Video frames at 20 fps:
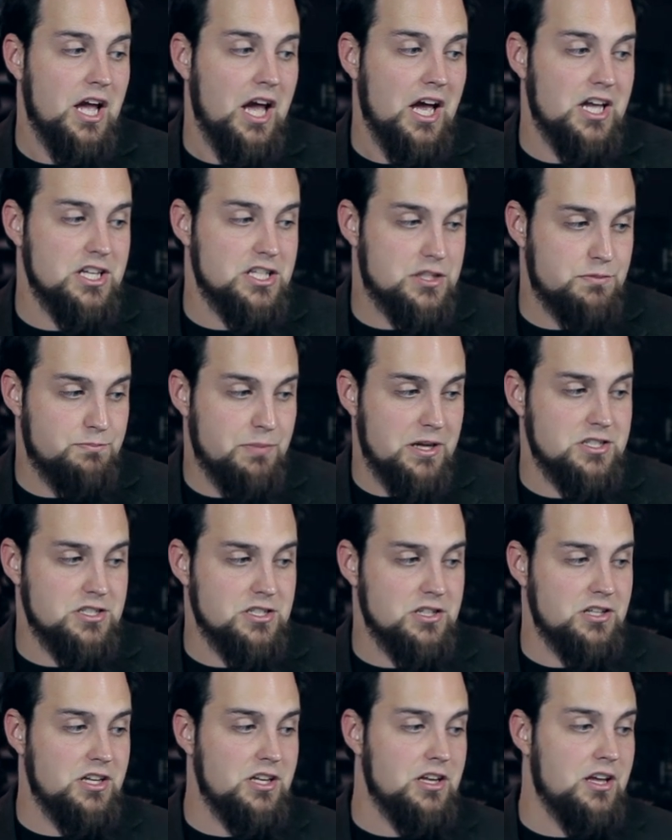
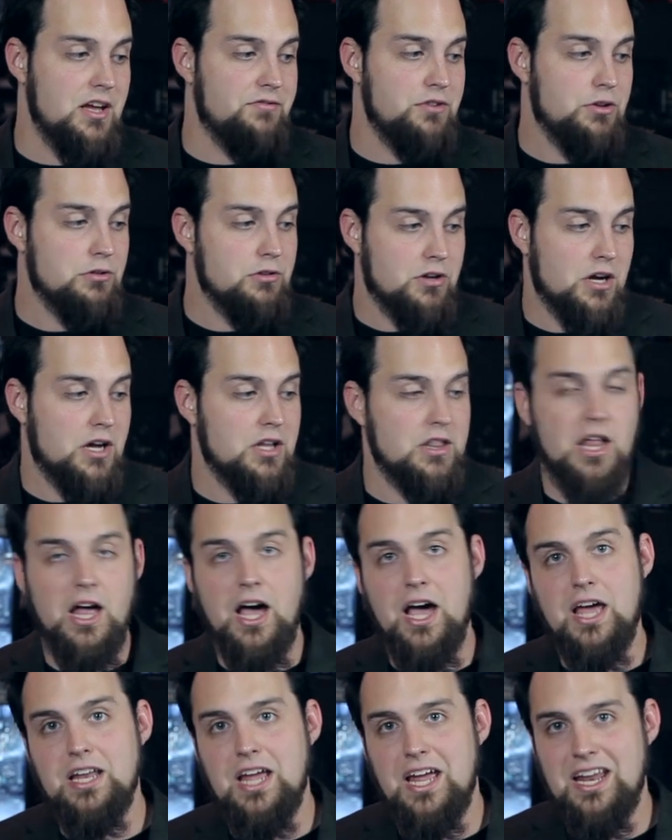especially if you look
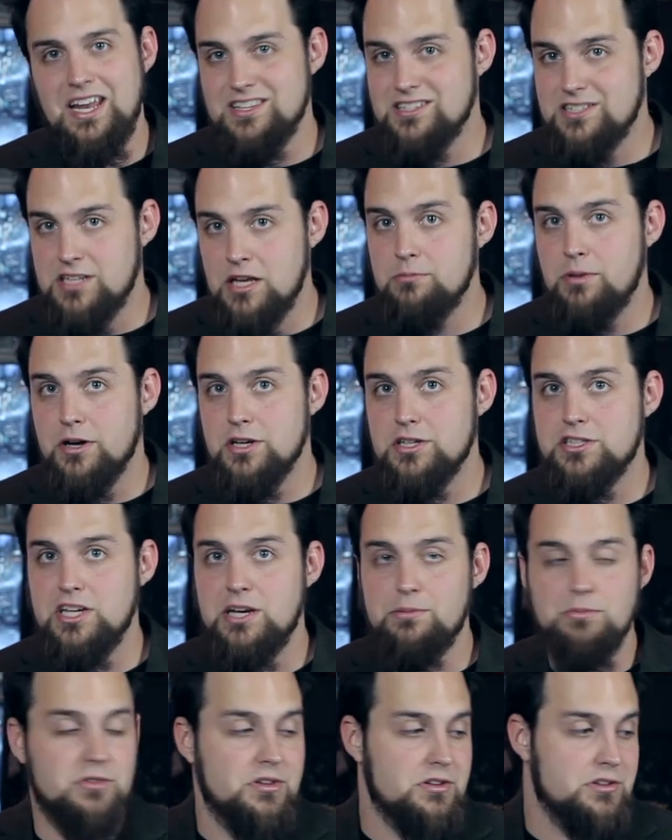online and it's 10 bucks
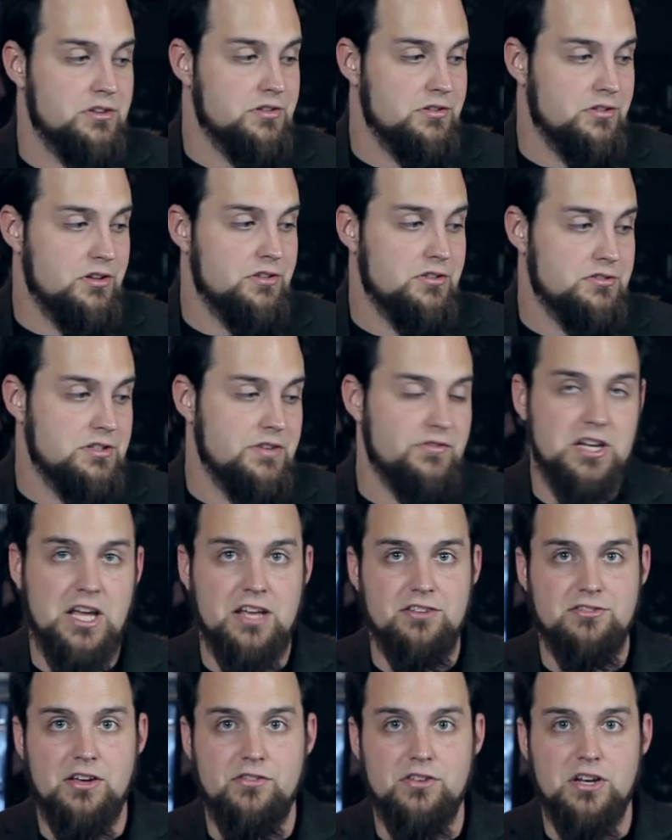cheaper than, than the
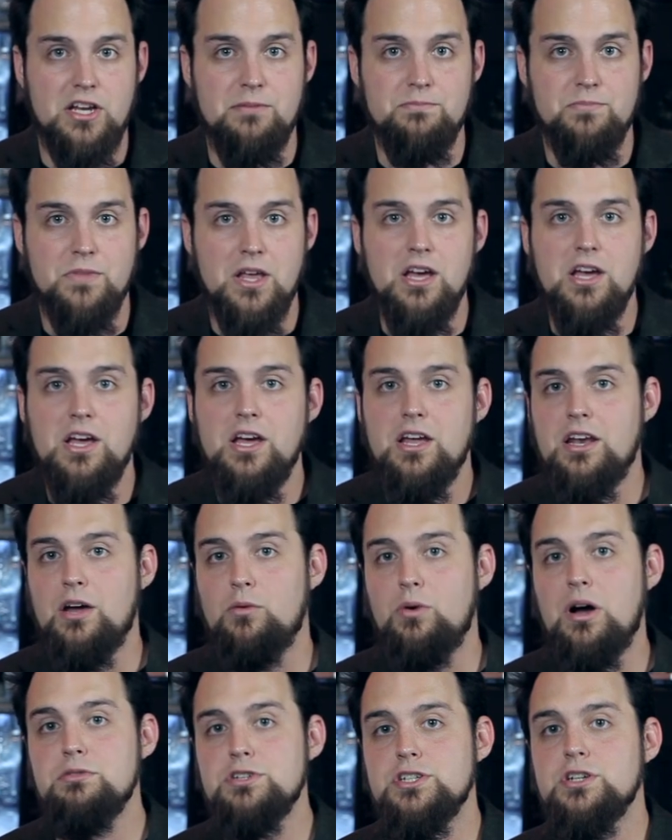7870. Now,
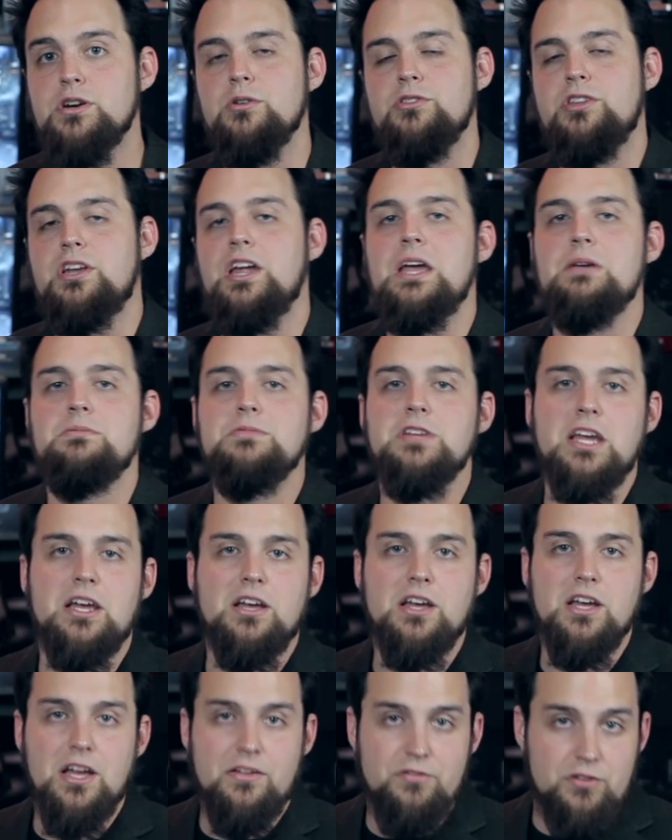why would you go with an AMD
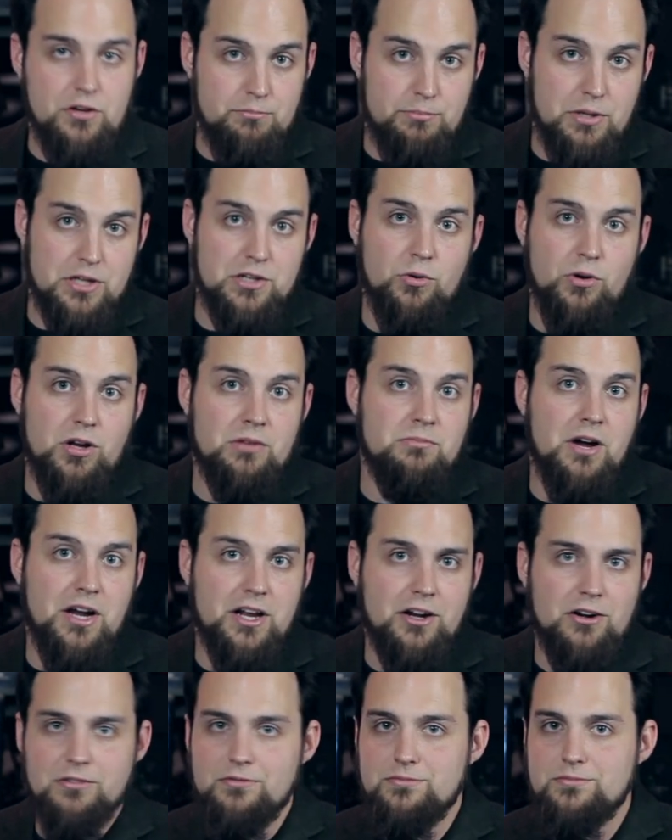if you're a Bitcoin
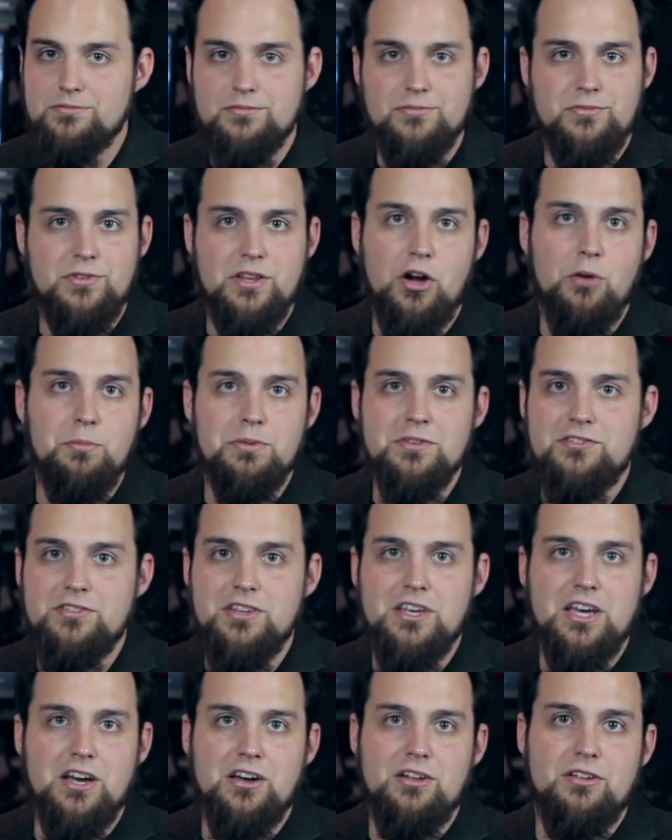miner? The
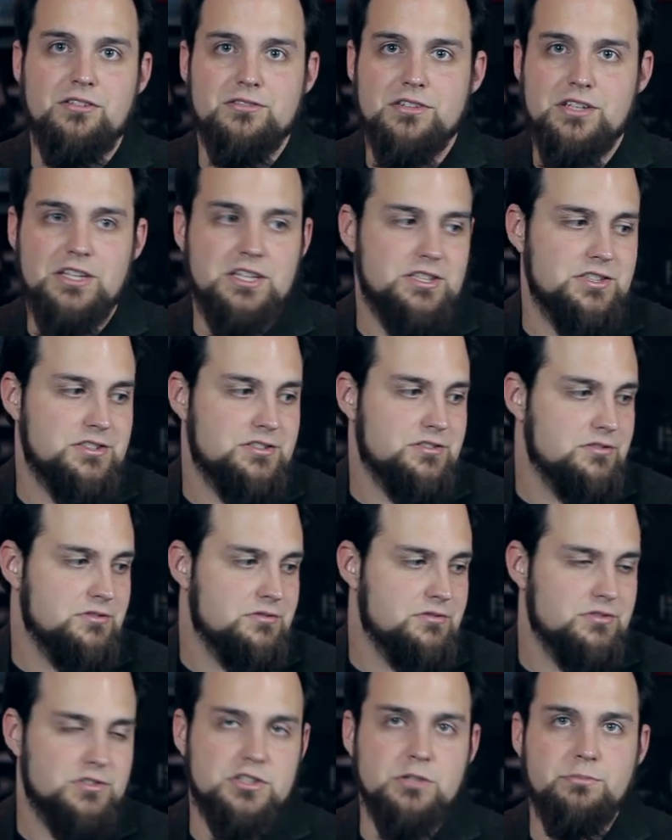OpenCL is
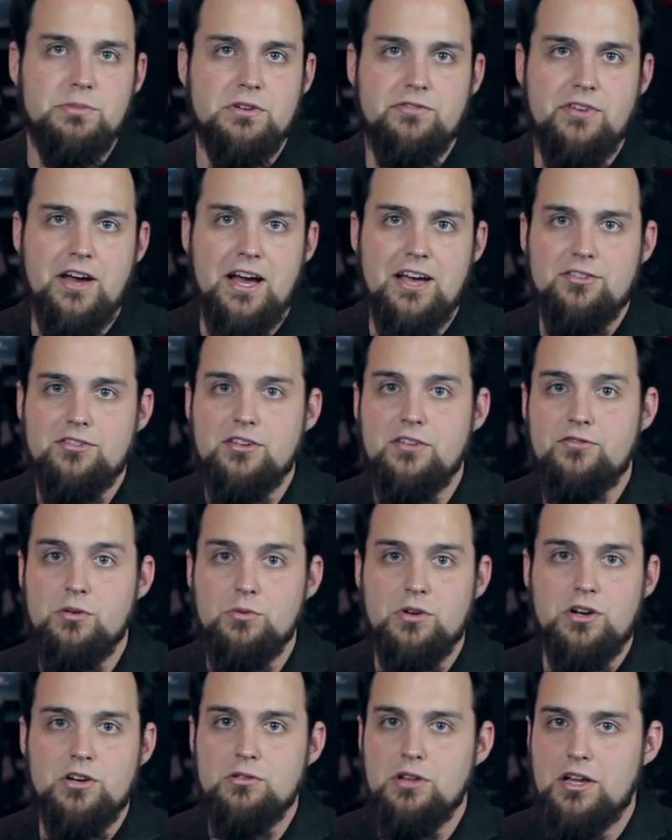stupid fast. If you
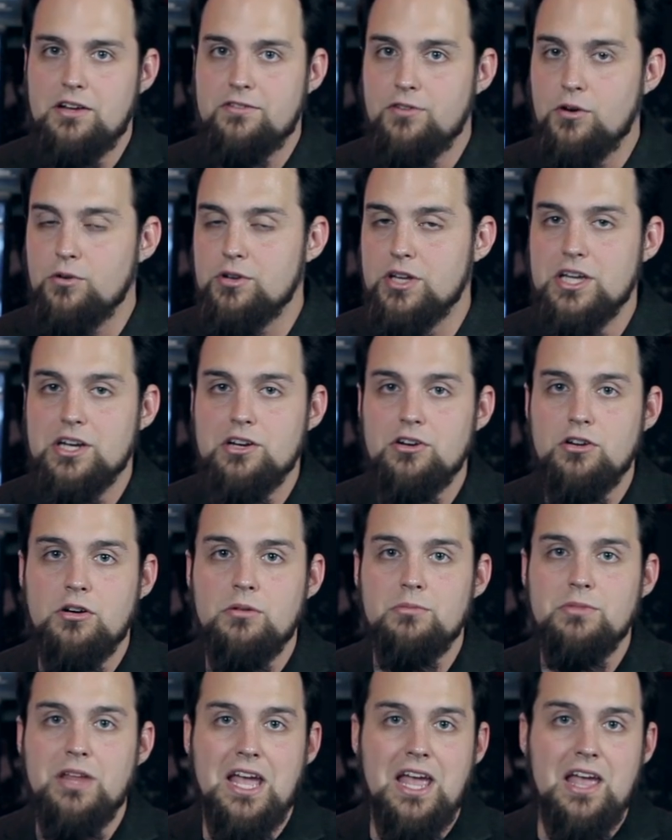want to do like folding at
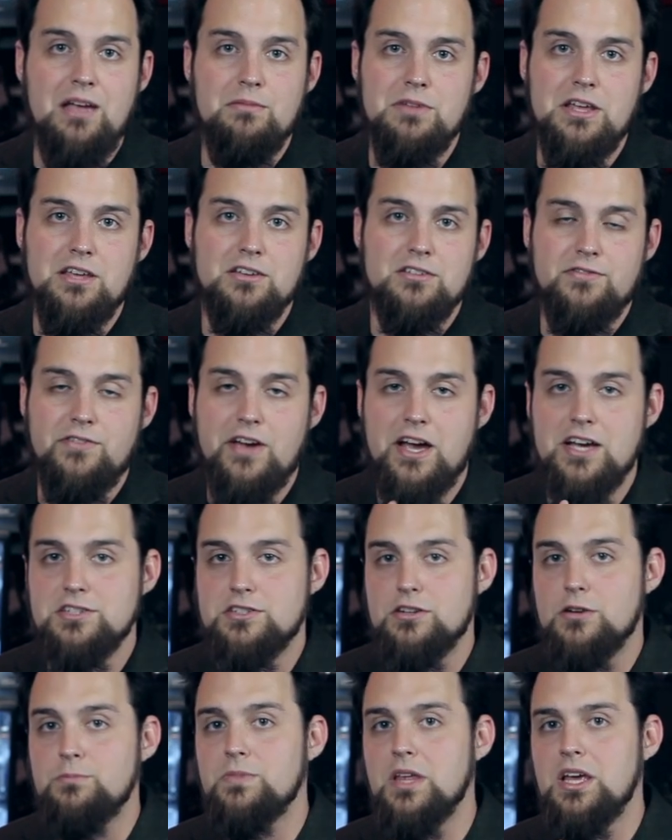home, the AMD is
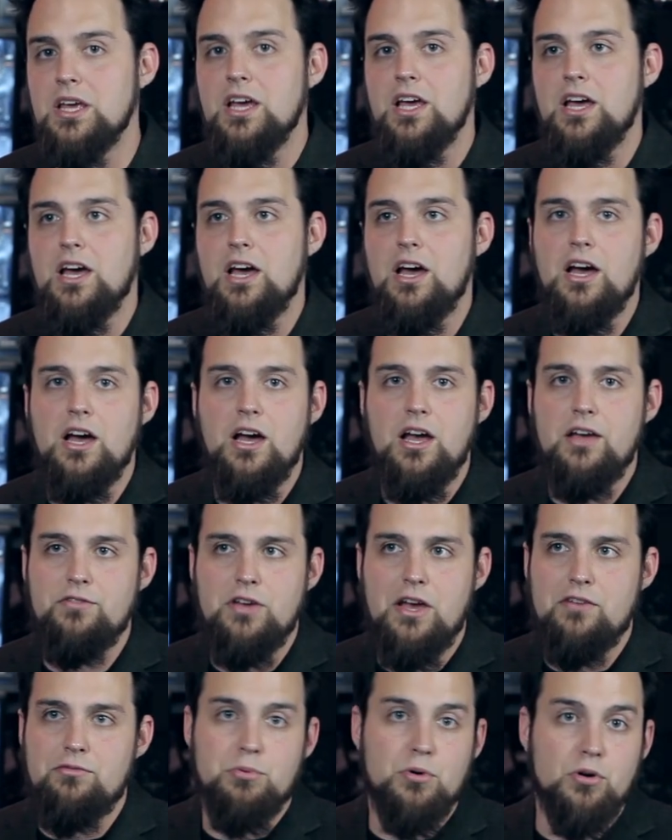faster. Uh, if
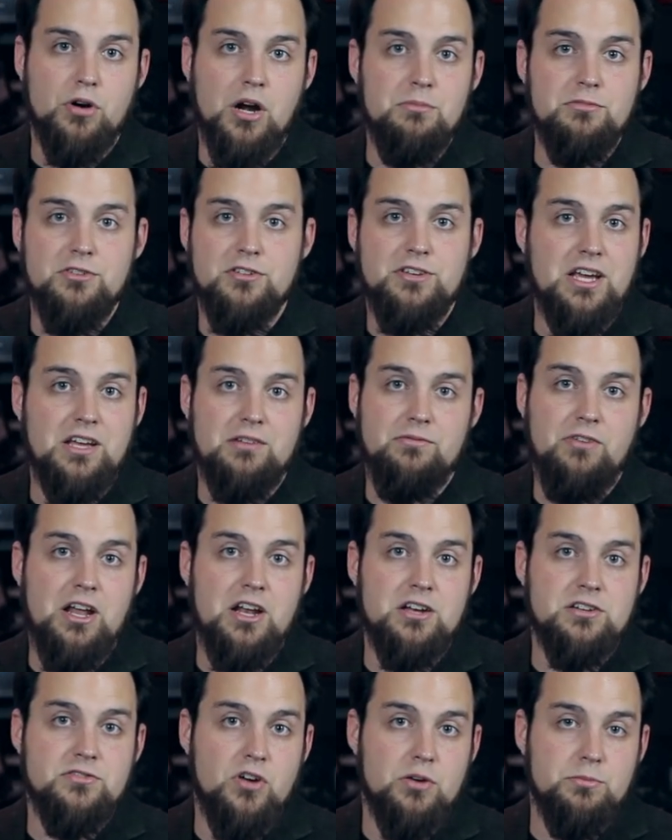you have programs that take
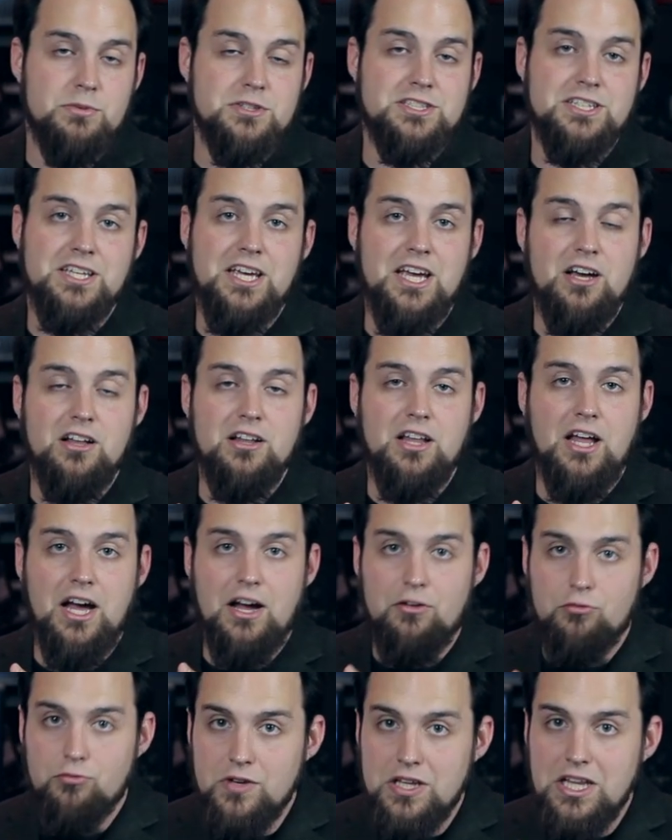advantage of OpenCL, I
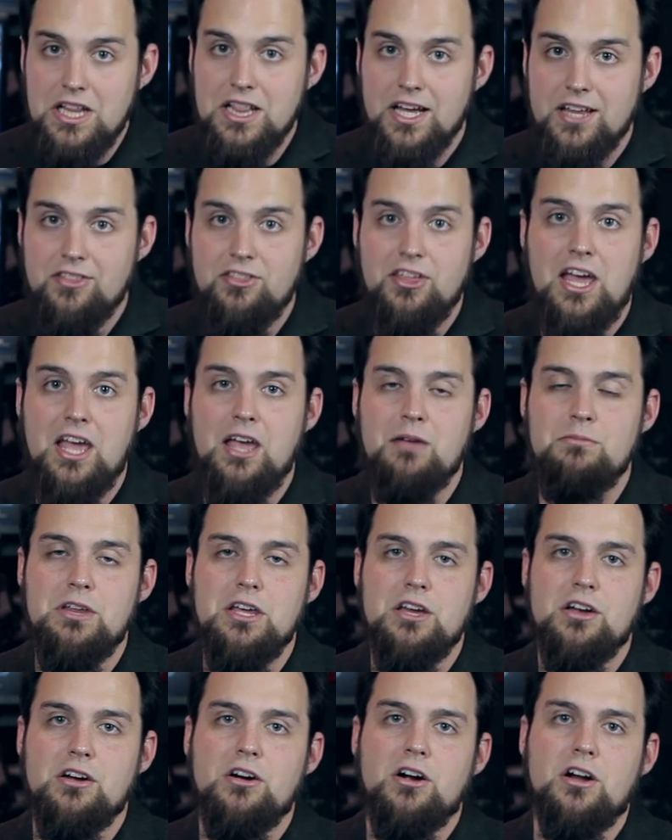really like the
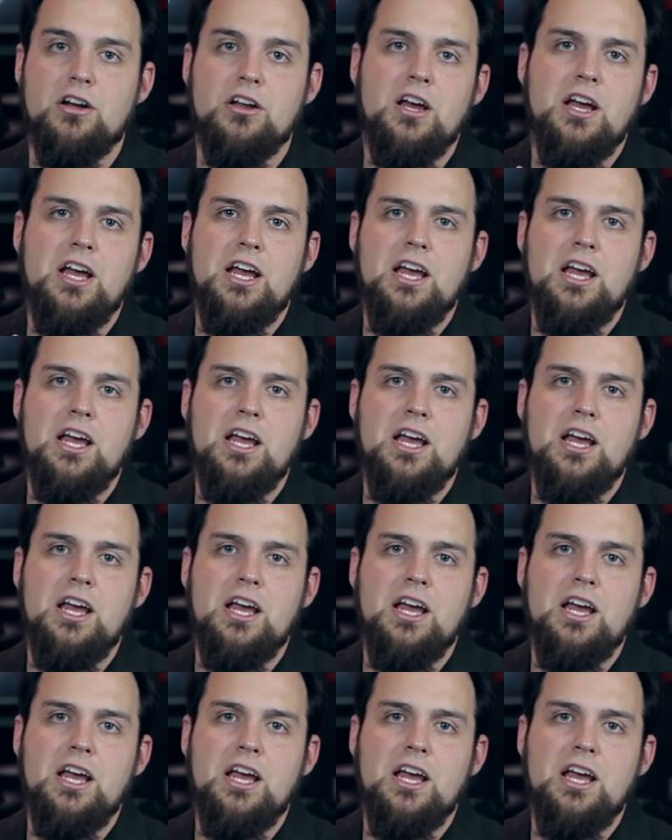AMD card.